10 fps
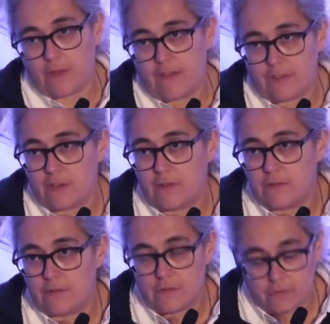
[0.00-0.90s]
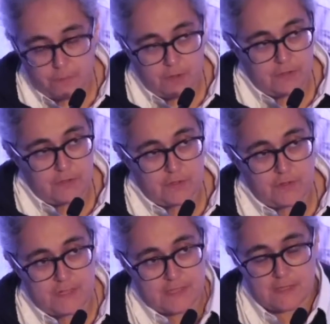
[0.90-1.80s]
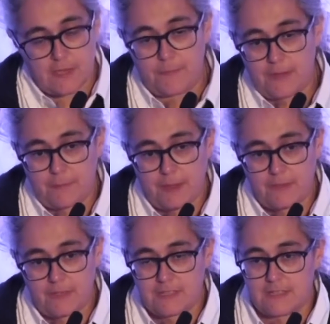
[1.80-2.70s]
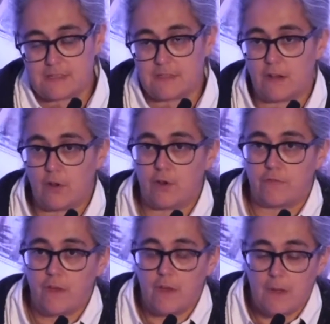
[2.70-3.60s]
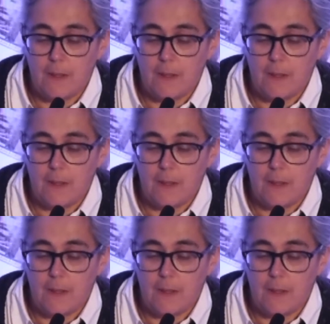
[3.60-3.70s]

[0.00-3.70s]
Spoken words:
having spoken to Chris a bit about this, is that a lot of